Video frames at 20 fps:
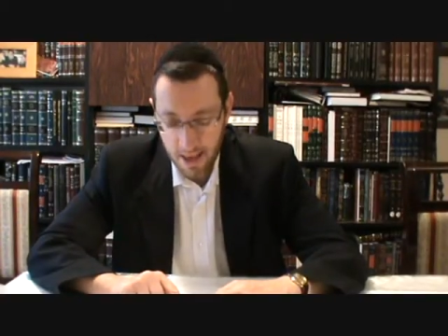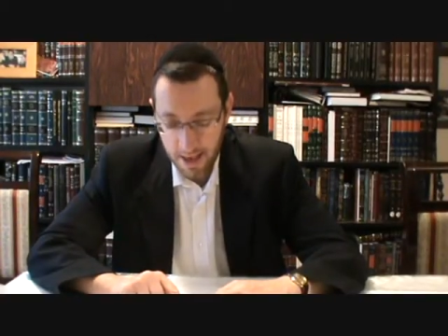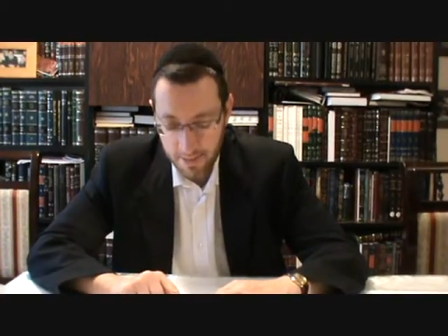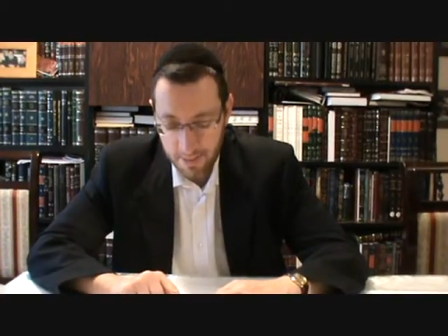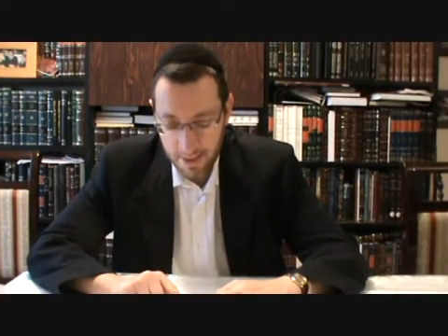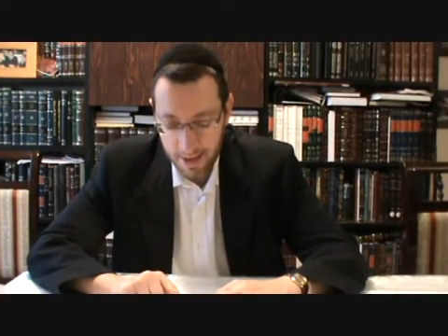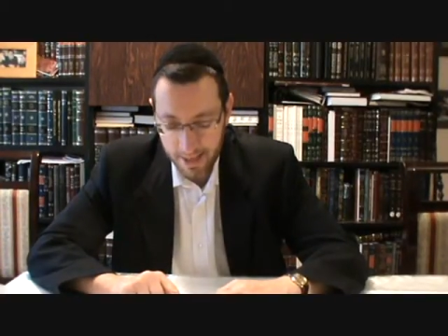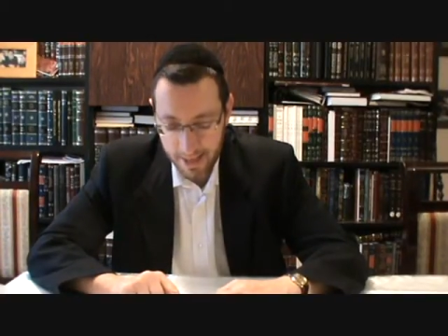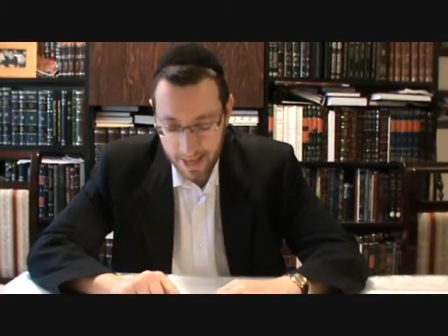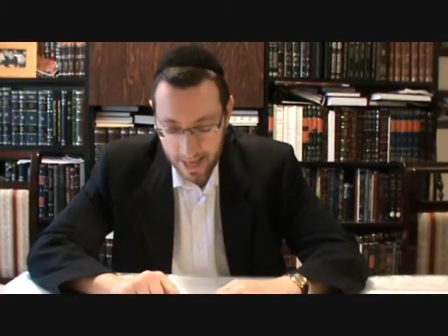
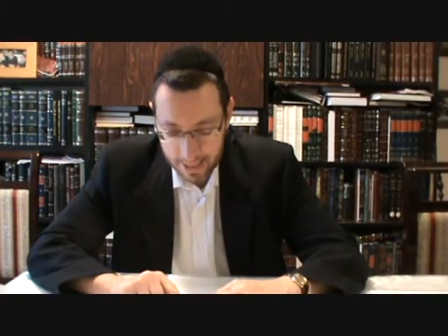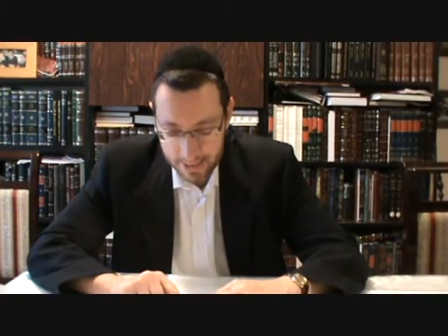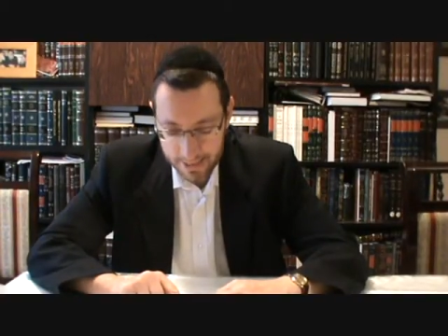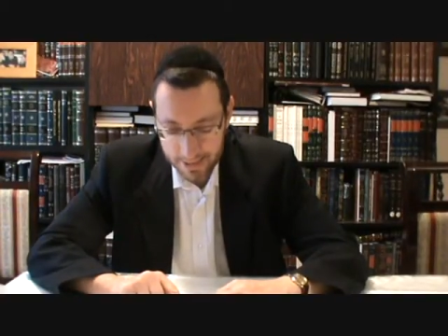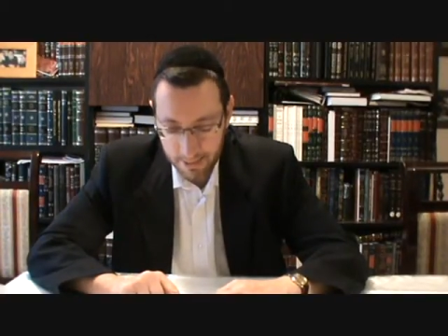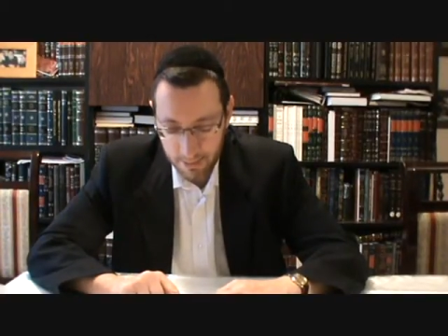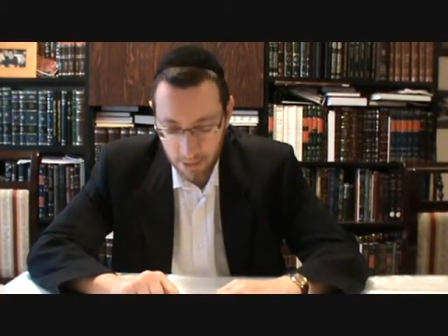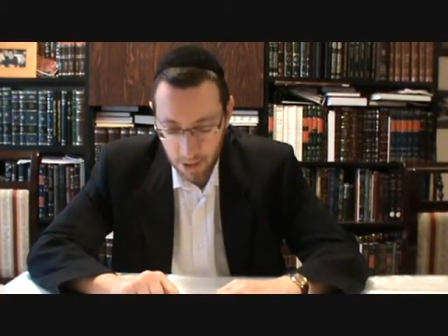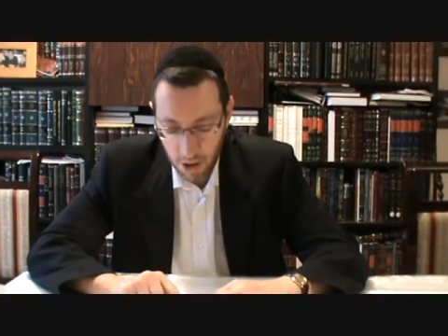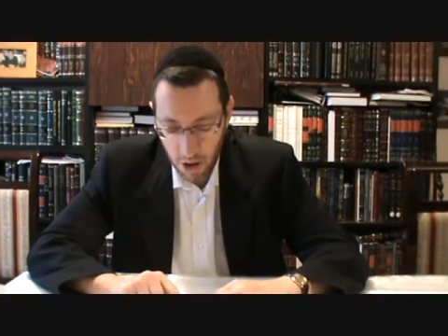Ima
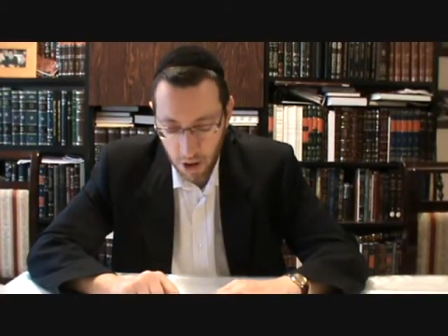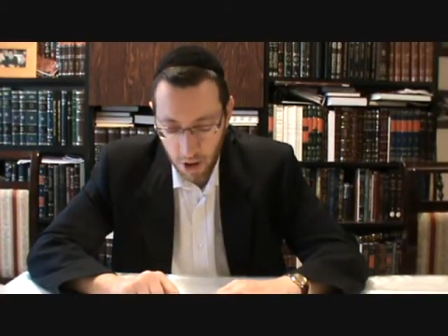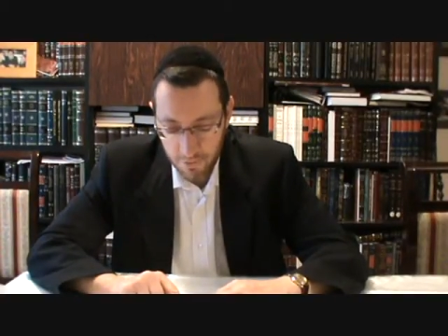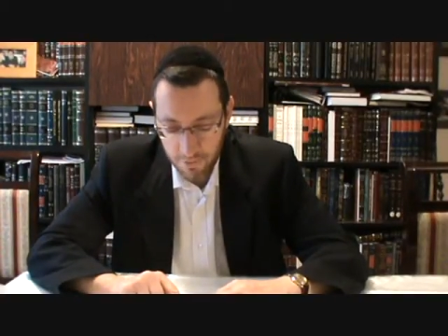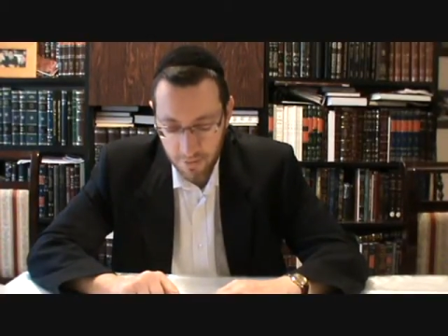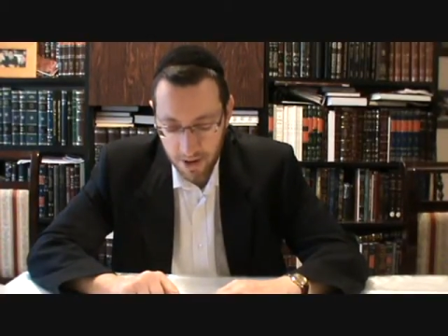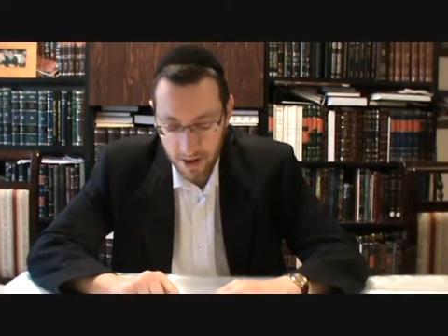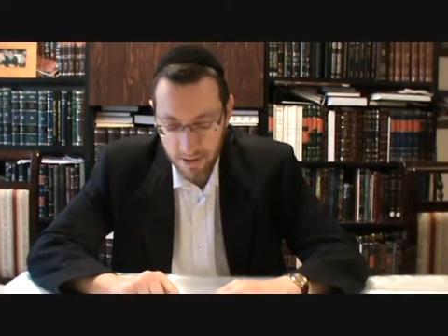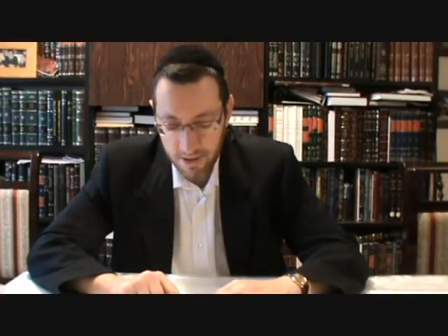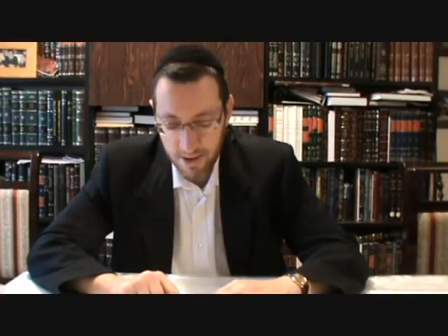kesem lo
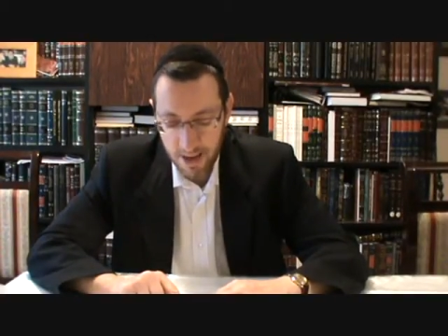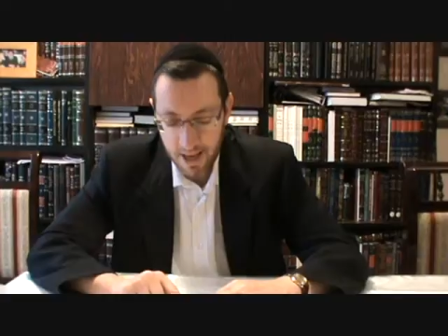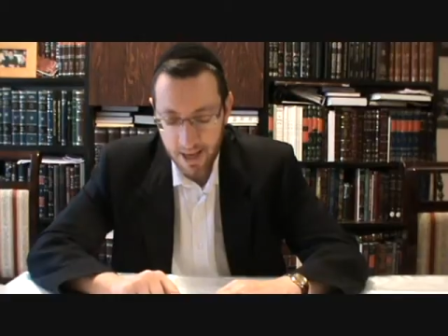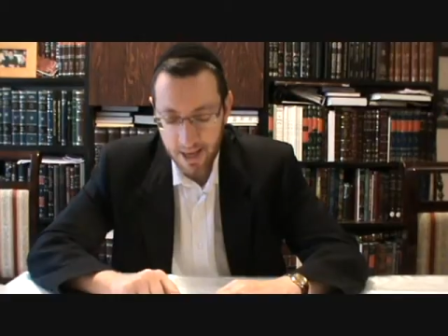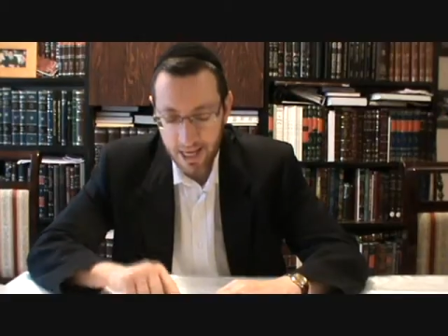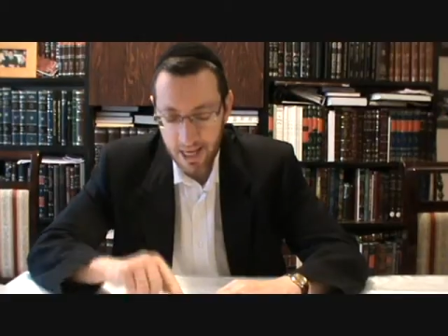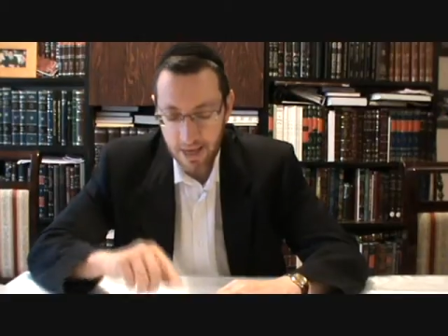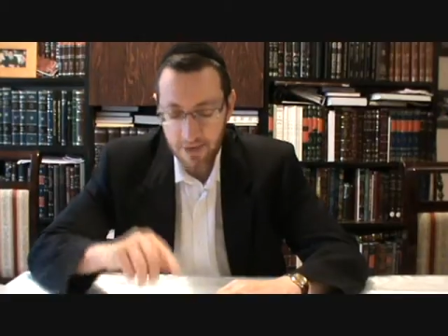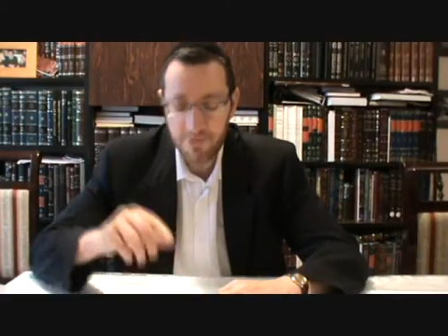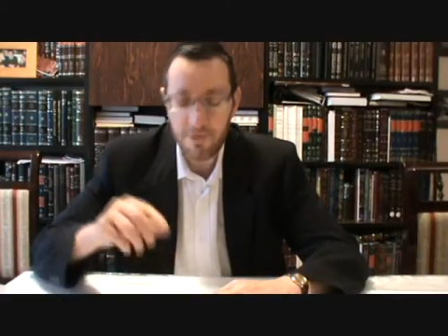ovar,
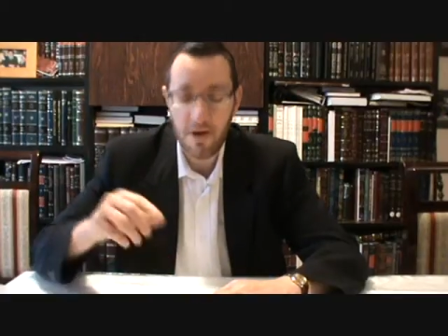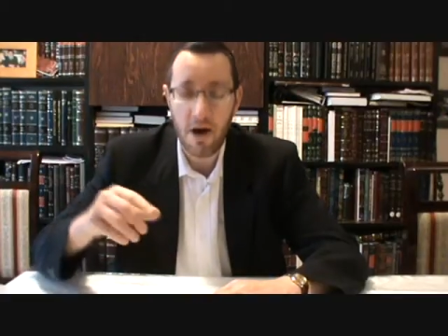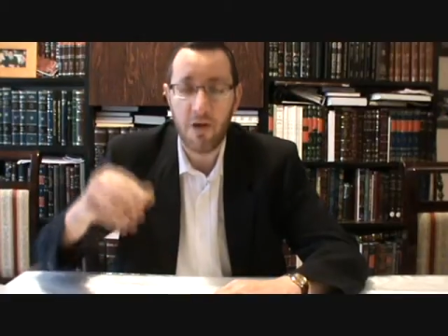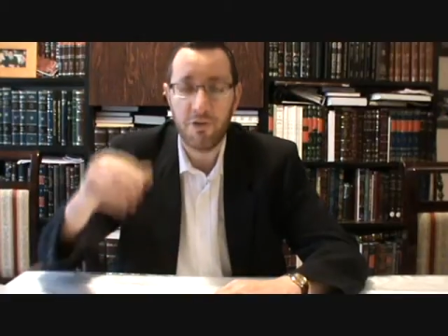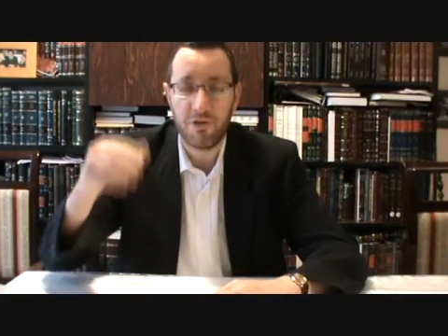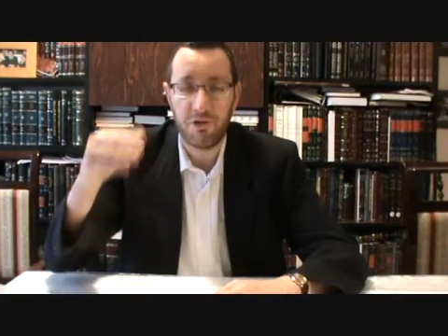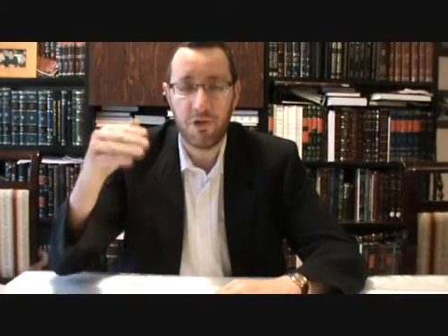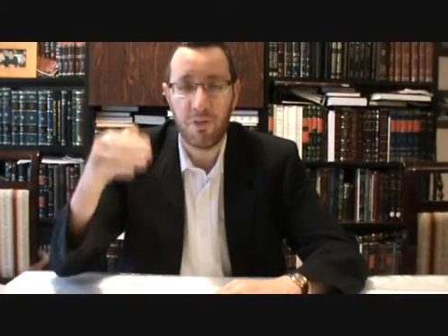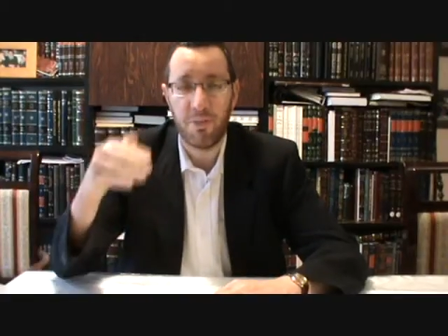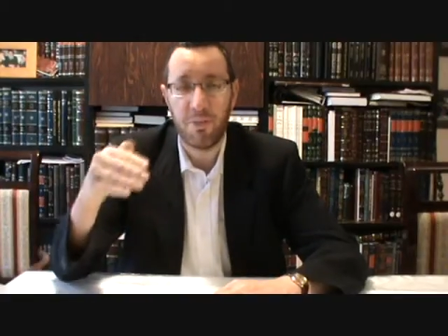if
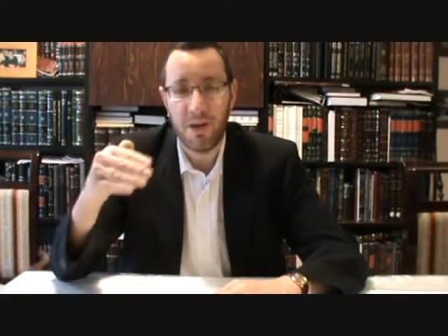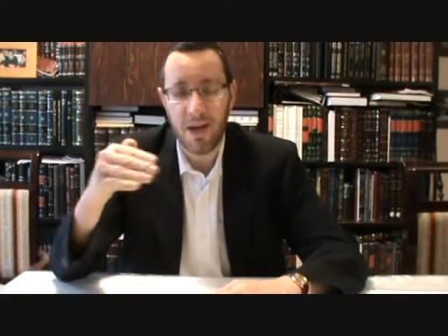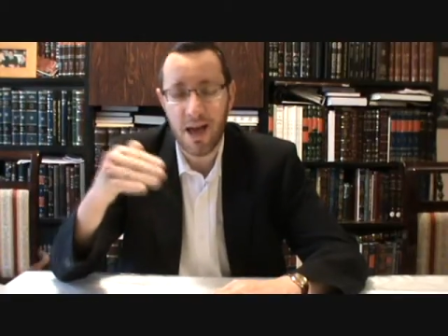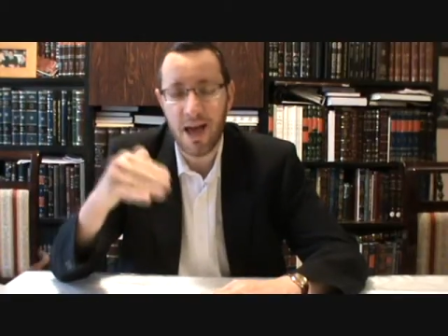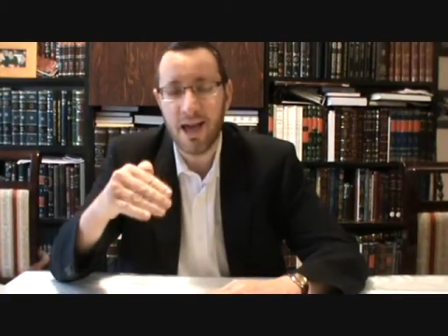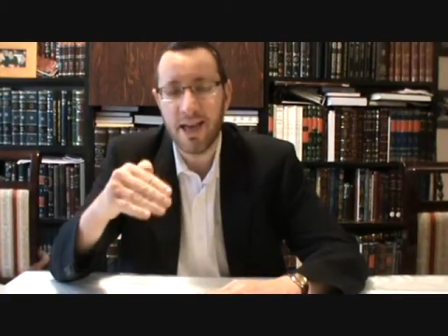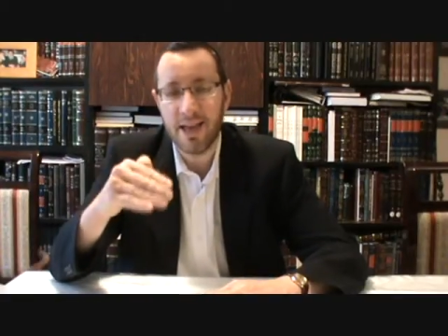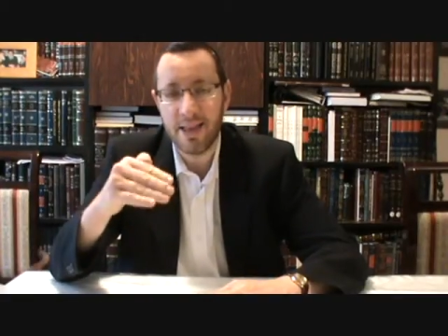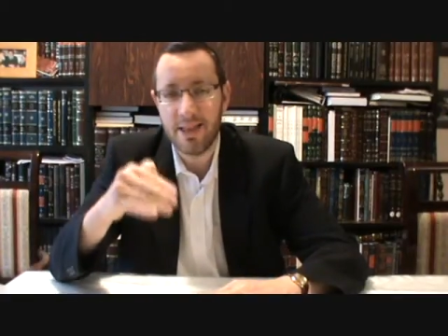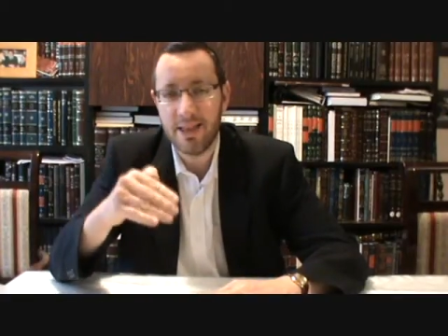after
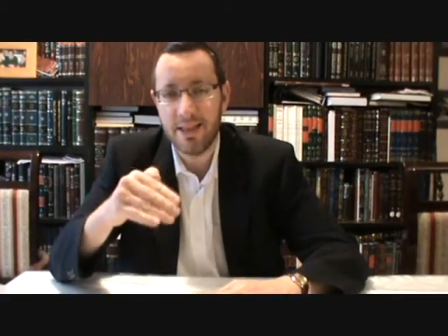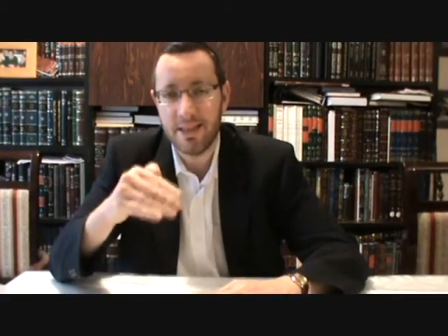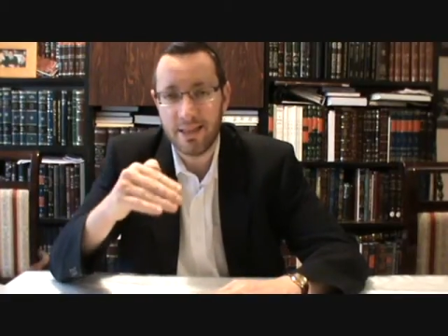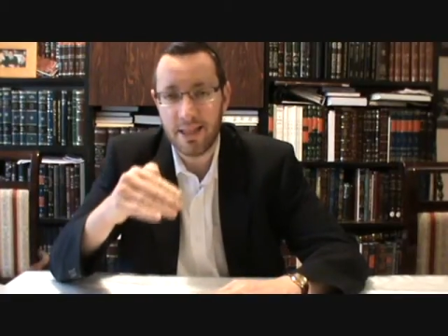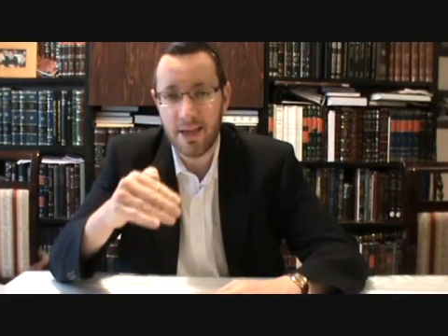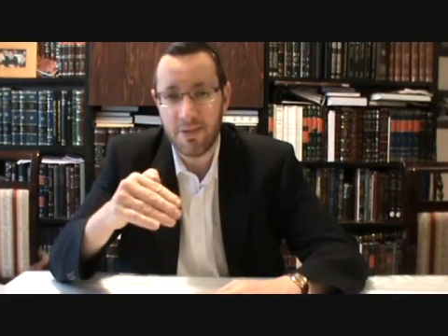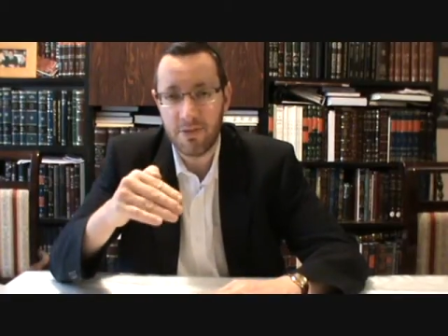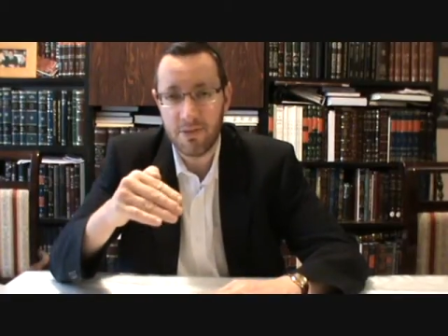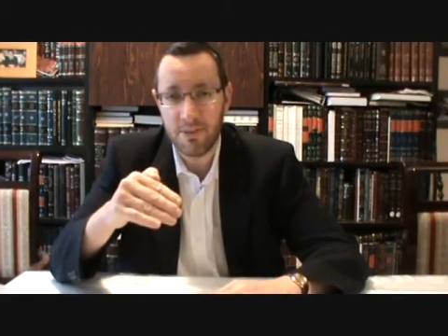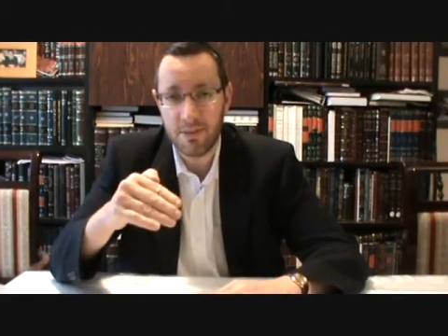applying these
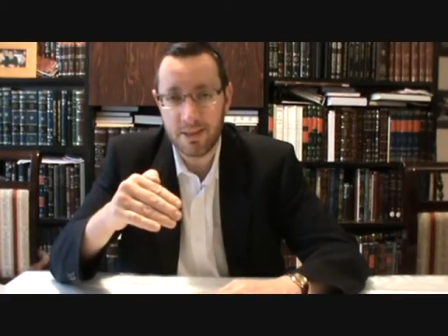7